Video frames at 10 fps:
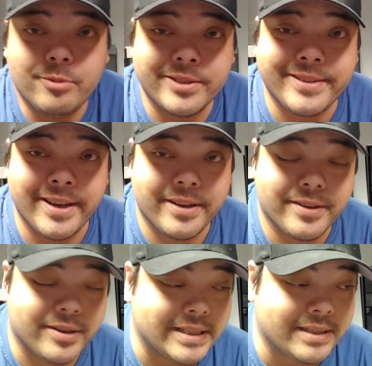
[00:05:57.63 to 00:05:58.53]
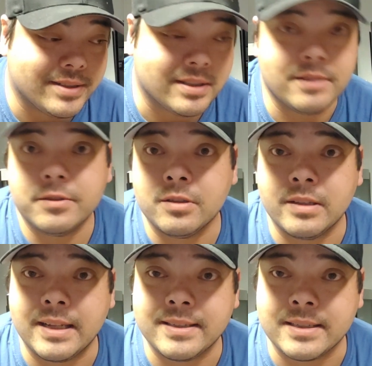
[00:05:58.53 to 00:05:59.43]
One take, all that good stuff. It's only
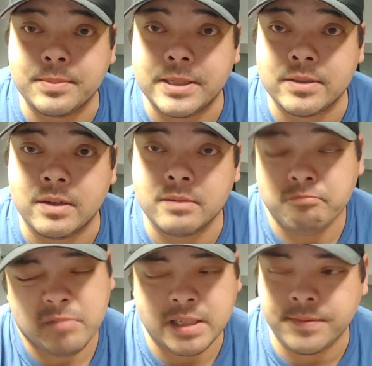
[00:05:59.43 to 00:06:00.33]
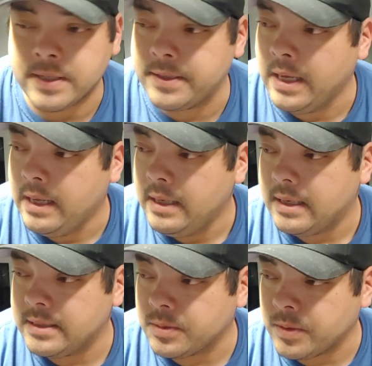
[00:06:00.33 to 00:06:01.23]
like 6 minutes long. That's fine.
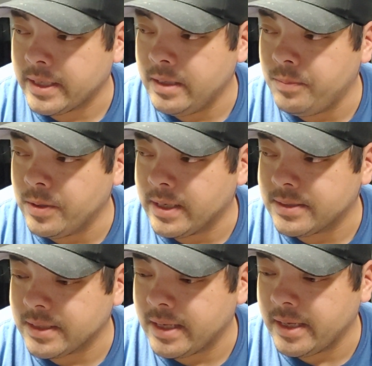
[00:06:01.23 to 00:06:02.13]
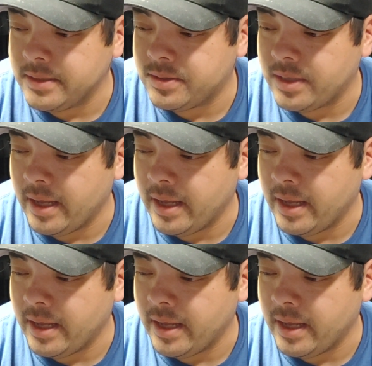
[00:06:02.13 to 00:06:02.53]
I just want to keep you guys engaged